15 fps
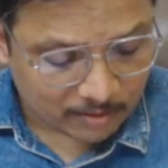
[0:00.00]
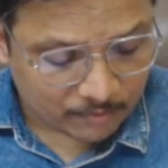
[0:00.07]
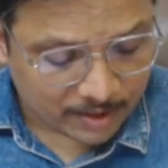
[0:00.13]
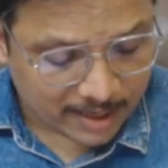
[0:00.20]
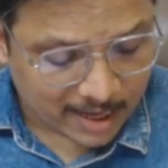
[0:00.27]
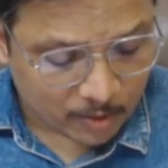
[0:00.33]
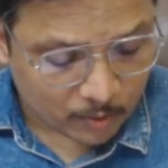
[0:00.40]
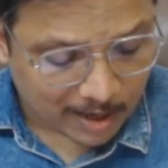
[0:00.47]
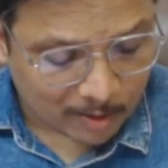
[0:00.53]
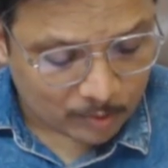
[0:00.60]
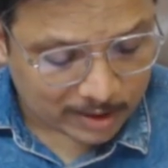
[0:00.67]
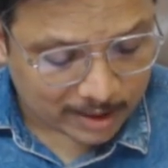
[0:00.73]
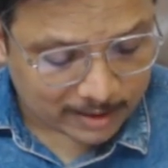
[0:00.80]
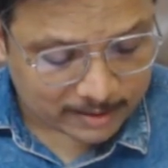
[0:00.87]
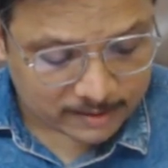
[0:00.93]
we have
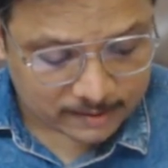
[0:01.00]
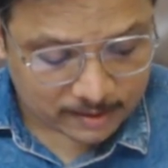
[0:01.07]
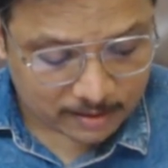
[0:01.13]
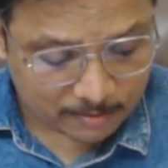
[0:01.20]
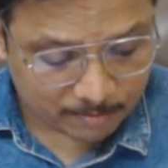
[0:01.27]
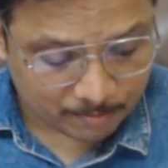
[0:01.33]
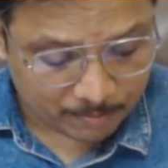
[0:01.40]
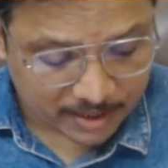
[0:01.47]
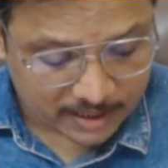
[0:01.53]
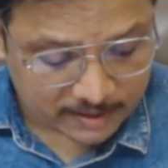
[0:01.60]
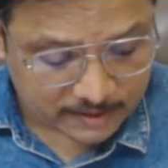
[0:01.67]
routers, P